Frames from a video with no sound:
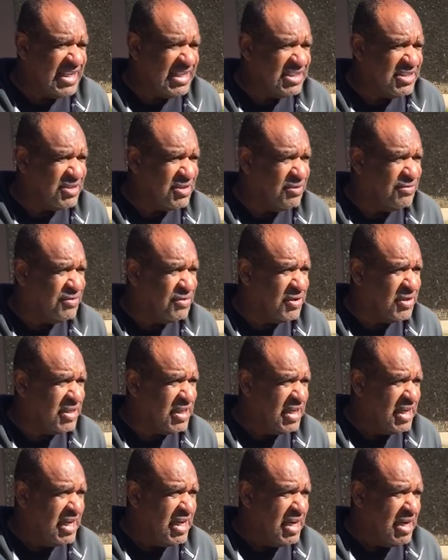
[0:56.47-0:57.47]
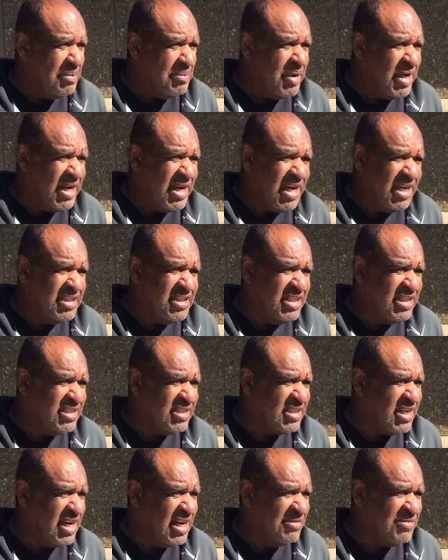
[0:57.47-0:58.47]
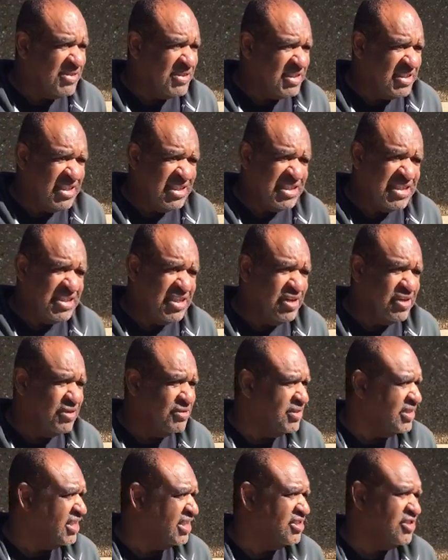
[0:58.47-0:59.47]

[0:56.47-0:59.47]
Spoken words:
and so forth. But this conference this year was